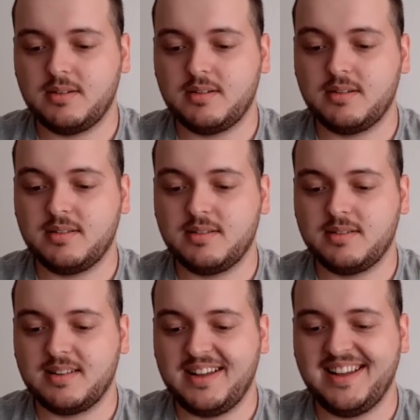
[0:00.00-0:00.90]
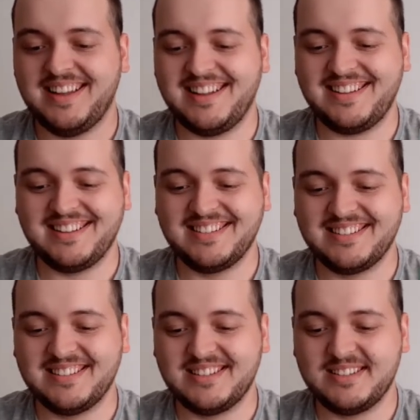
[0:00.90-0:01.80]

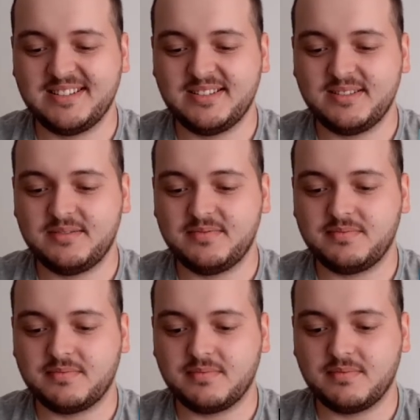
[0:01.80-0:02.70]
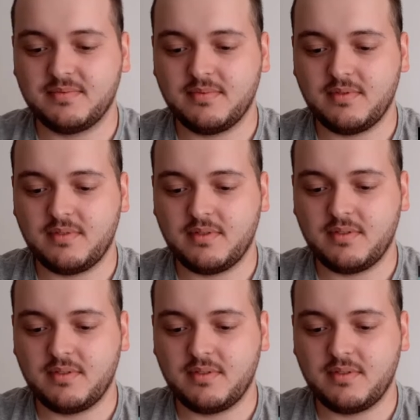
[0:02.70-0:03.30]
Nothing is said.